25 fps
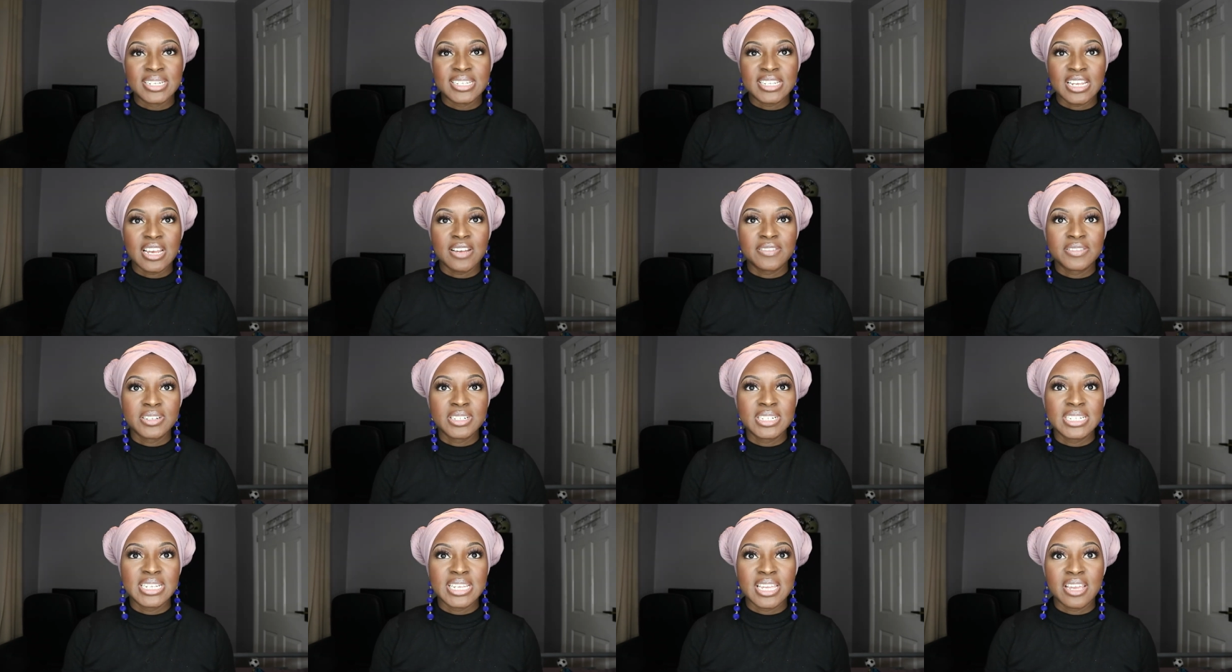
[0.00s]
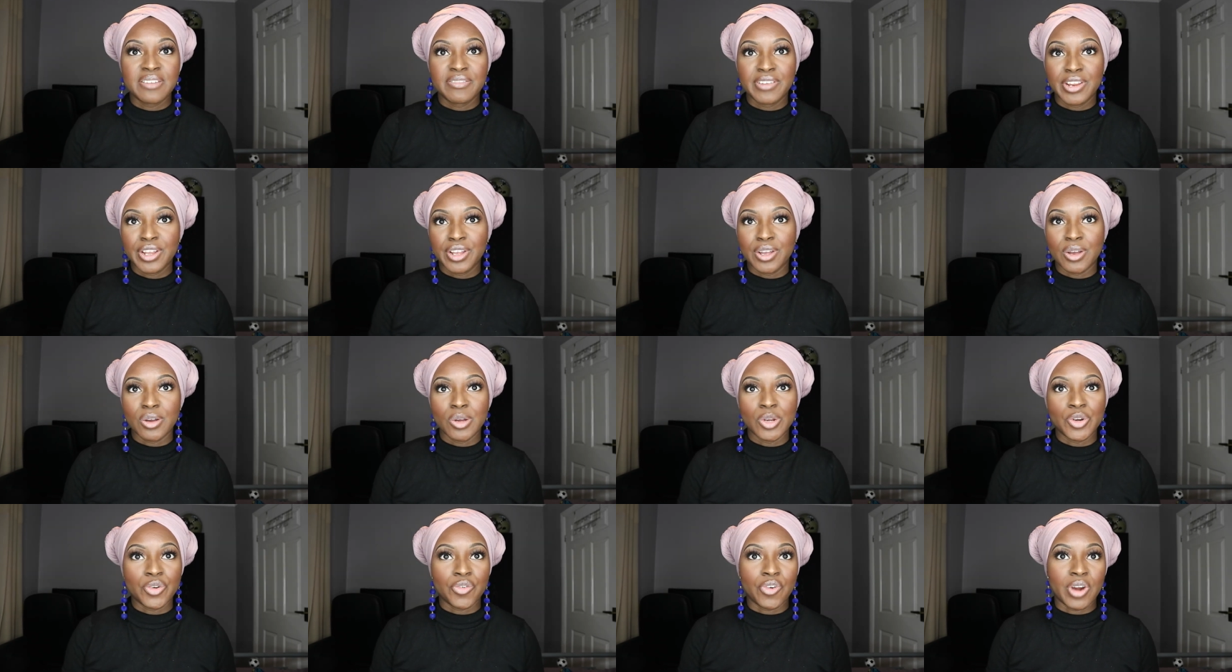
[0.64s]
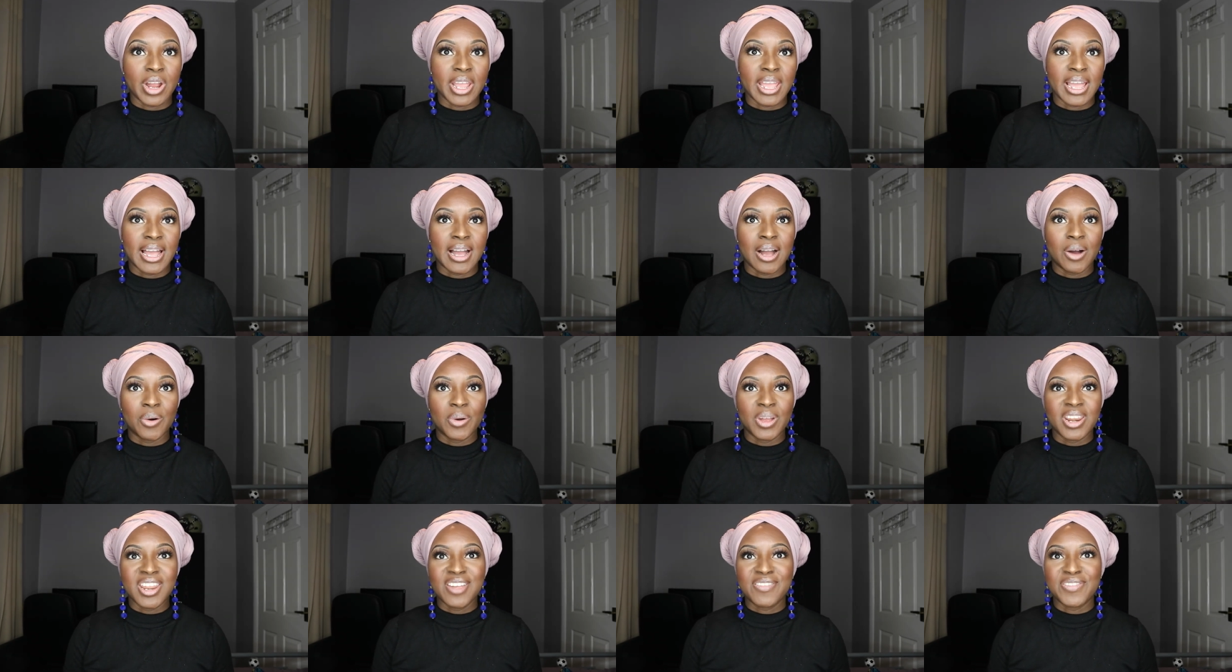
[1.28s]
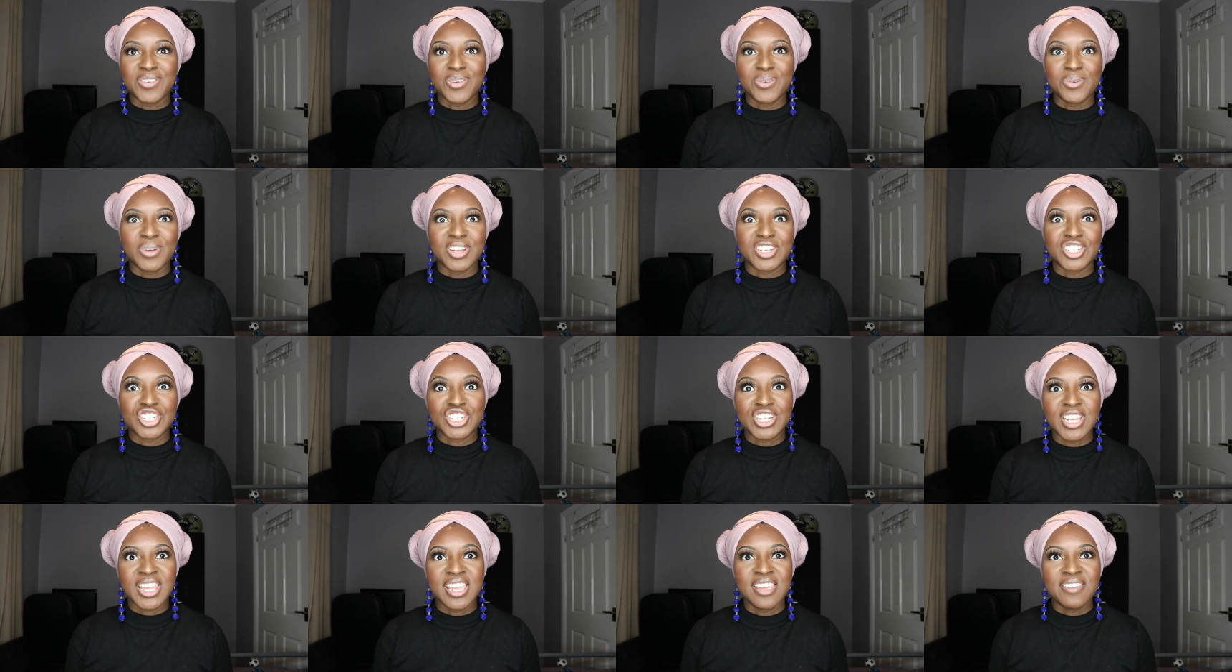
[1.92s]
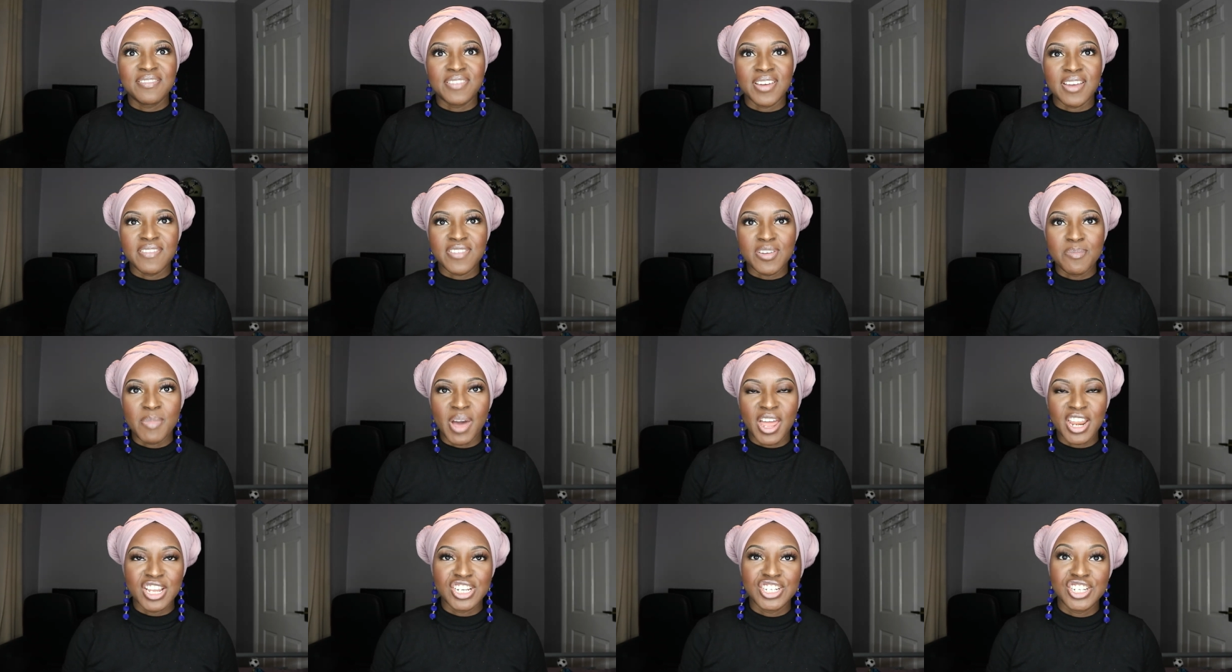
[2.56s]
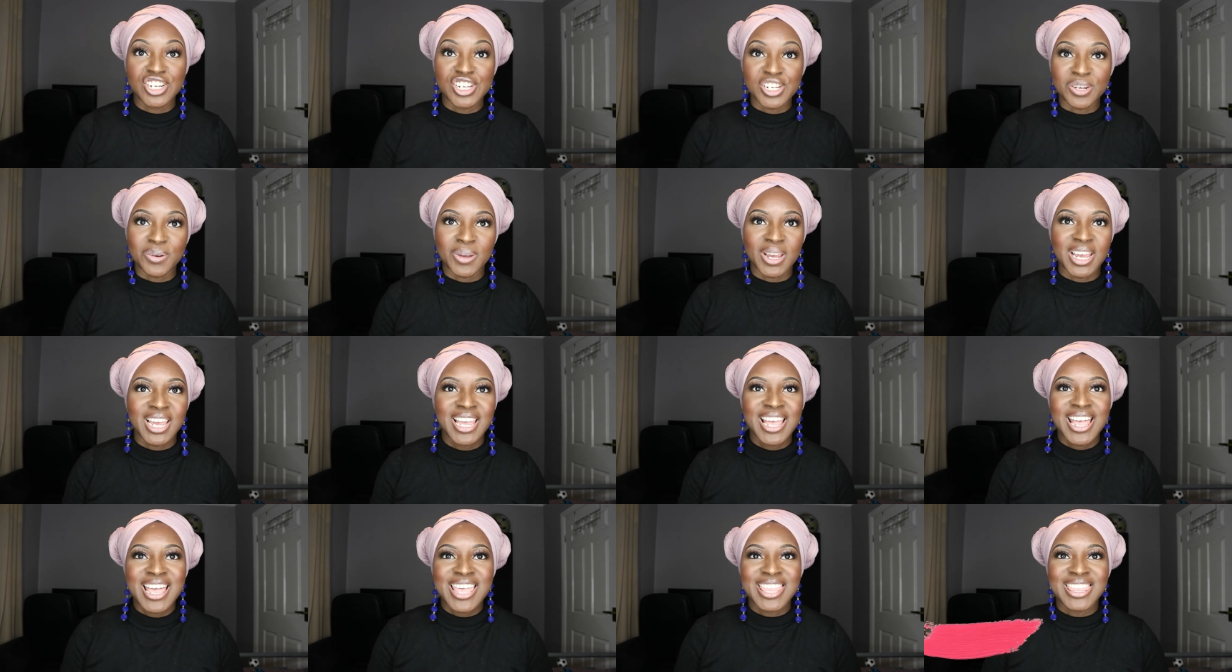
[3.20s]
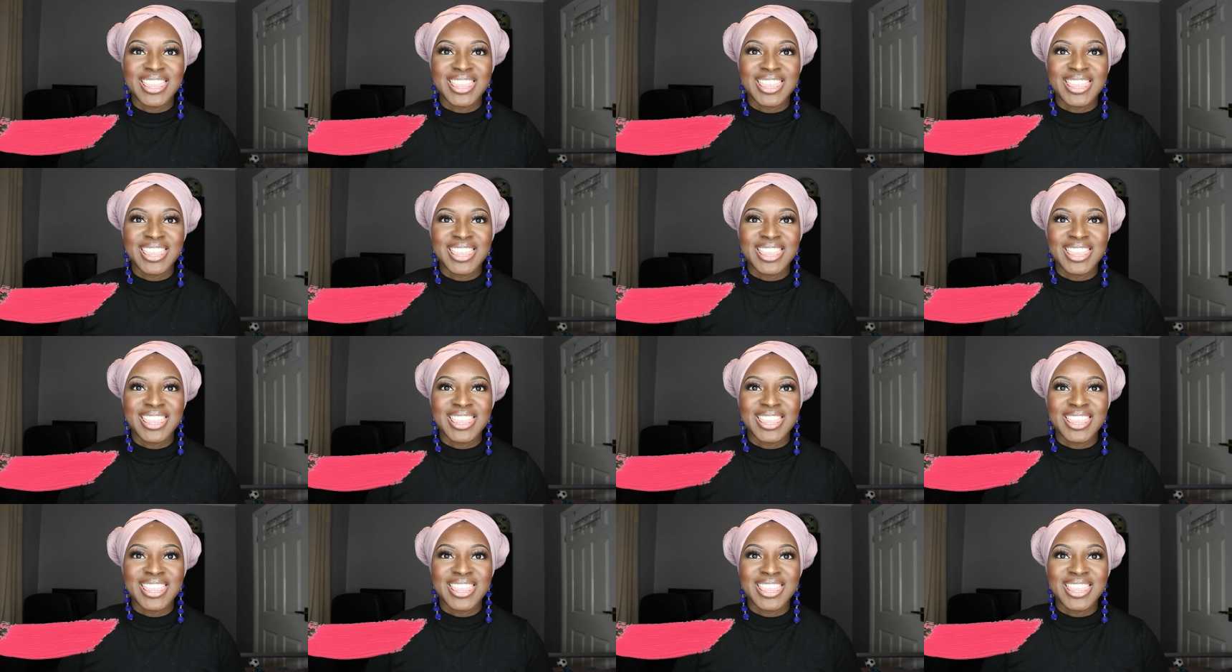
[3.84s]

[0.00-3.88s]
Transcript: Definitely give it a go, try it out, and if you achieve it, if you manage to do it,